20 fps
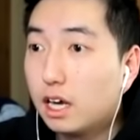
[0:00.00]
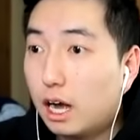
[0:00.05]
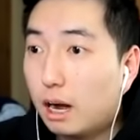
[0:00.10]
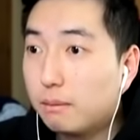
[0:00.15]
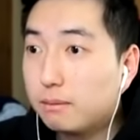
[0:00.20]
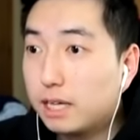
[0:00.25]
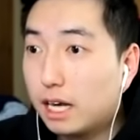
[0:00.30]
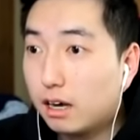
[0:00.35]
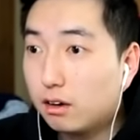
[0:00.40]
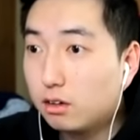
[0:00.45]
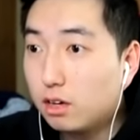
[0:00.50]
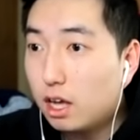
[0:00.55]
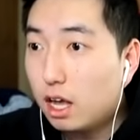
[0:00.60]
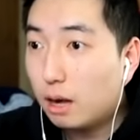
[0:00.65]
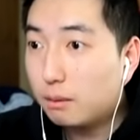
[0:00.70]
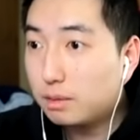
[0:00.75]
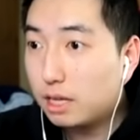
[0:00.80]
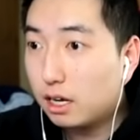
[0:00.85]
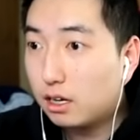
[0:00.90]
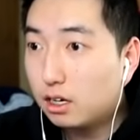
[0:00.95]
I'm down.
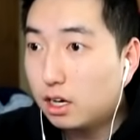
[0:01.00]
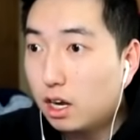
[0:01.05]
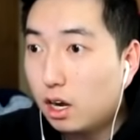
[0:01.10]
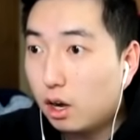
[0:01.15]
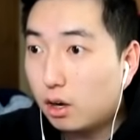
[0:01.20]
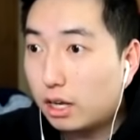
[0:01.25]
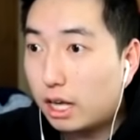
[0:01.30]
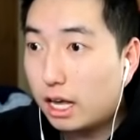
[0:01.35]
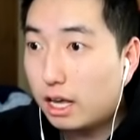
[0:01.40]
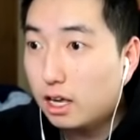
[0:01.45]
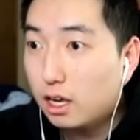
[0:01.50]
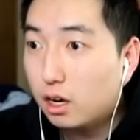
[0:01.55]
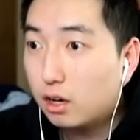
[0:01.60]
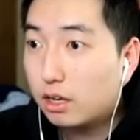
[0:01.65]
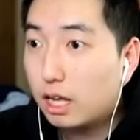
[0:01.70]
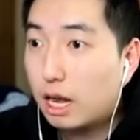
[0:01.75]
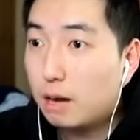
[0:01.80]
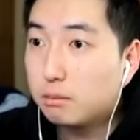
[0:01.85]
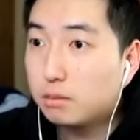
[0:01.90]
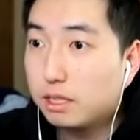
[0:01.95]
I'm down. Okay,
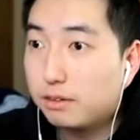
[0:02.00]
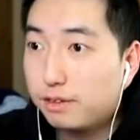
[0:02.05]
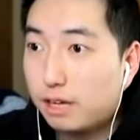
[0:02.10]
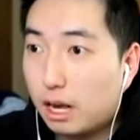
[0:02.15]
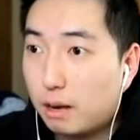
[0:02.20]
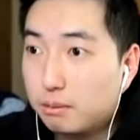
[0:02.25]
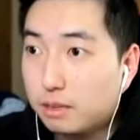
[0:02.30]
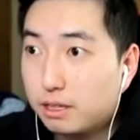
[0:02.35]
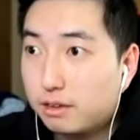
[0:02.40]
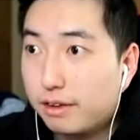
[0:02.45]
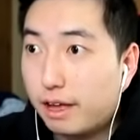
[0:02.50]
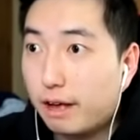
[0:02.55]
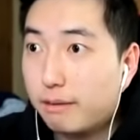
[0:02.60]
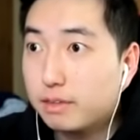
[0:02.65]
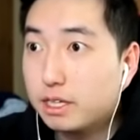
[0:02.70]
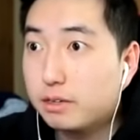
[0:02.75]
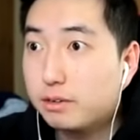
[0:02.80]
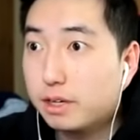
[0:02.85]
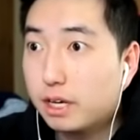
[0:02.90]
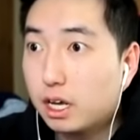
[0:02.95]
okay, I'm leaving. I'm leaving.
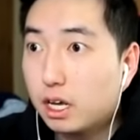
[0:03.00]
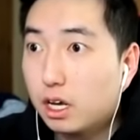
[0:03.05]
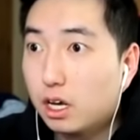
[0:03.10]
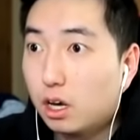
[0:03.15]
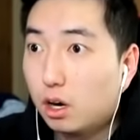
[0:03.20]
I'm leaving.